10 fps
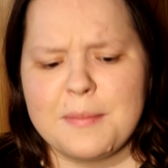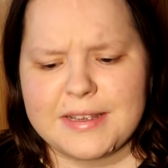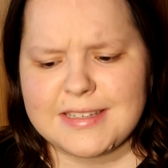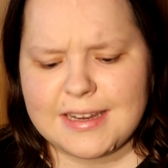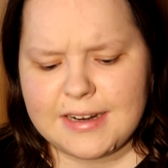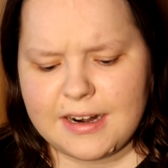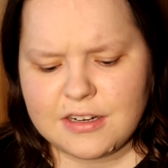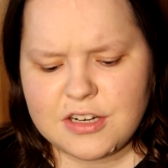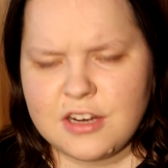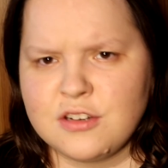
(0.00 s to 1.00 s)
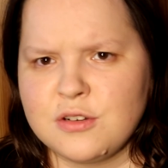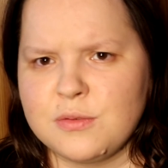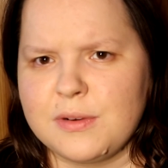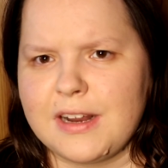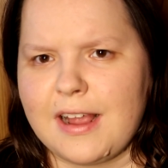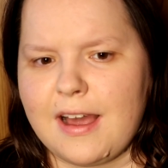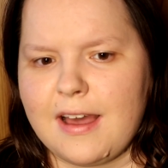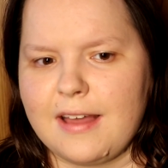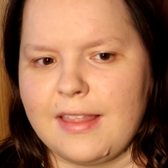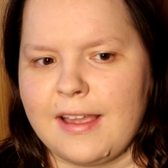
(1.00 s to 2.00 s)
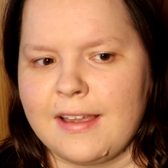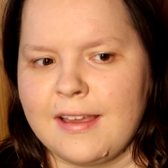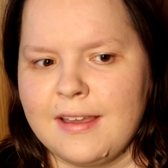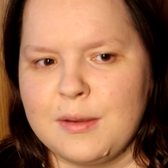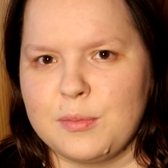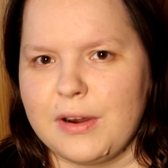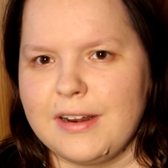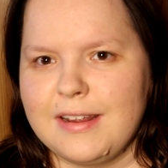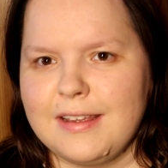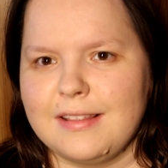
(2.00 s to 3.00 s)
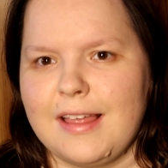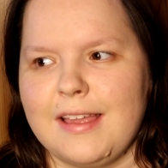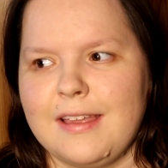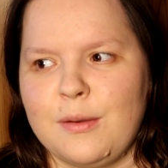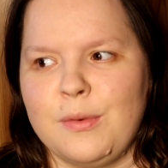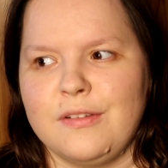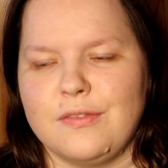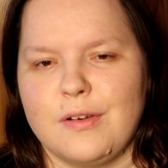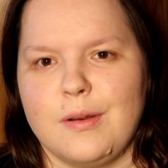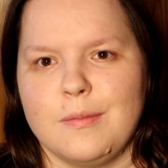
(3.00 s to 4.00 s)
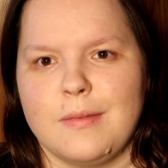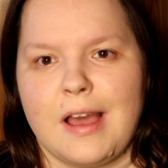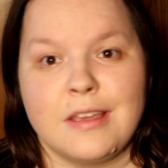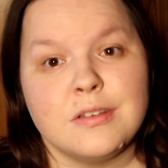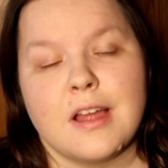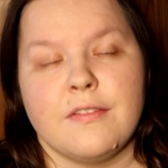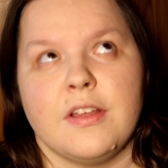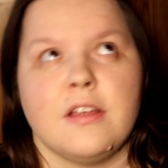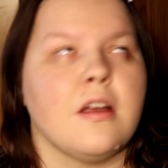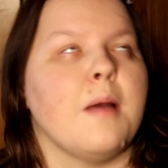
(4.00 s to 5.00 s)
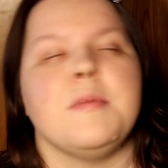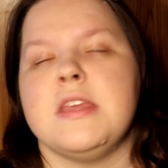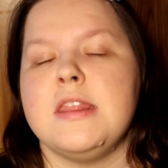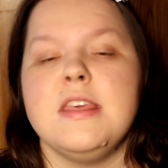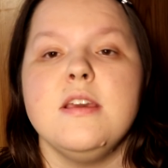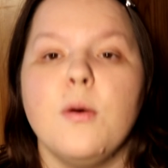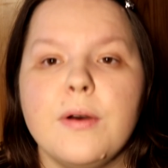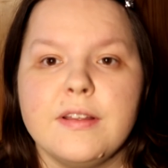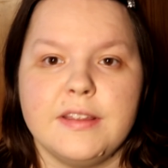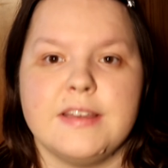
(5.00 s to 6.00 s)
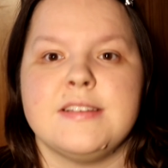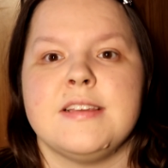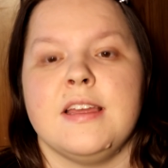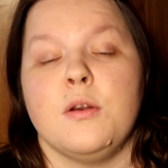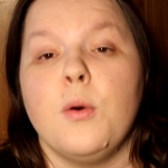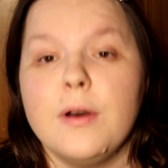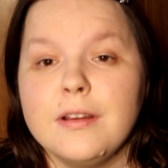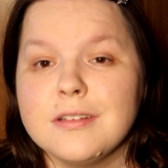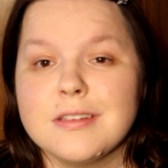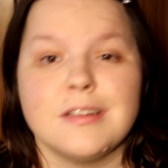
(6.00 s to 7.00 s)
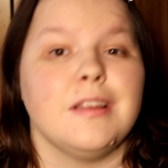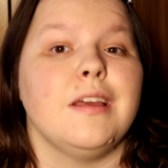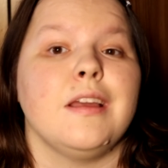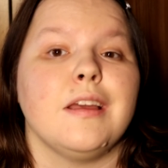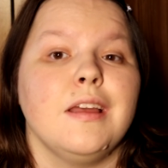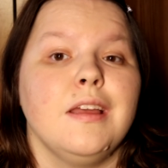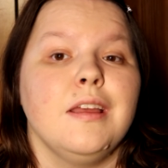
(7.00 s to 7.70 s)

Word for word: my skin kind of changed when I got like pregnant. Like it went from, I used to have like, I mean the oiliest skin, oil slick,